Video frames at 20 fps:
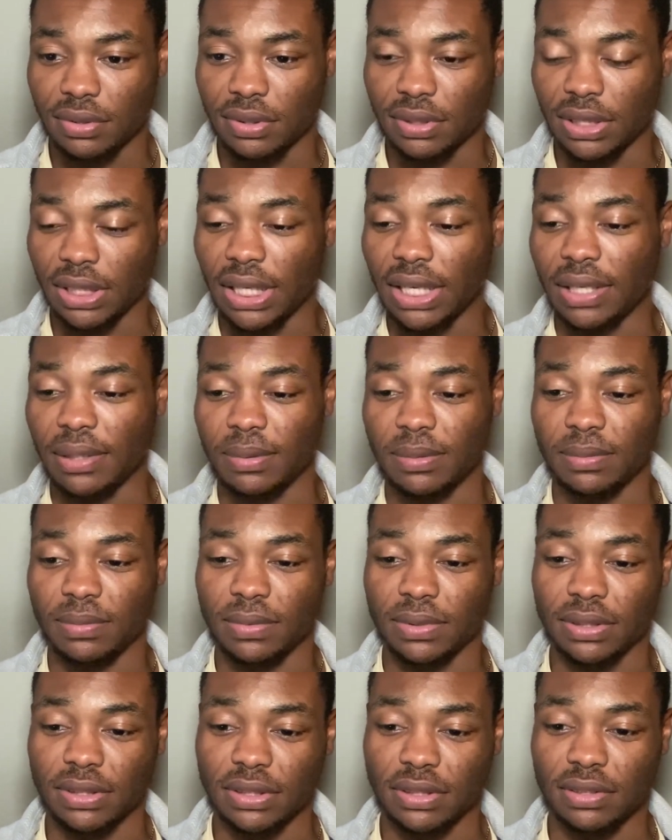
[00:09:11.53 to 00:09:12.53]
yeah,
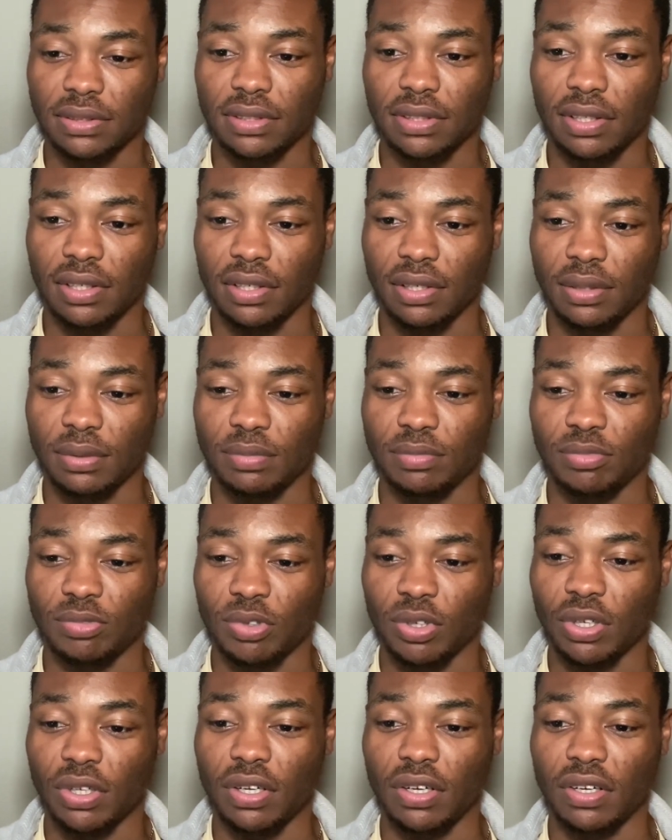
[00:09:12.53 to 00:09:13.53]

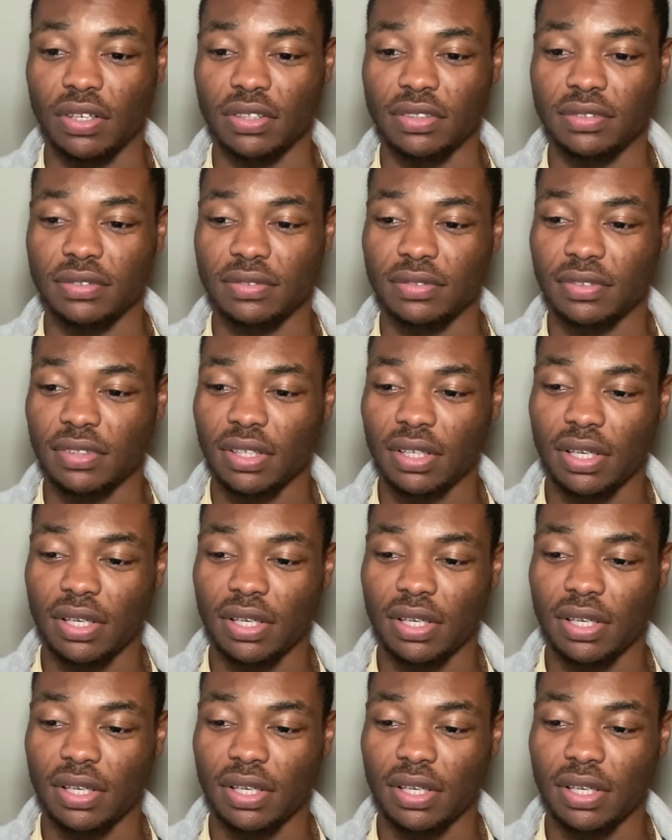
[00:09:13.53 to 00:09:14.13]
roll on.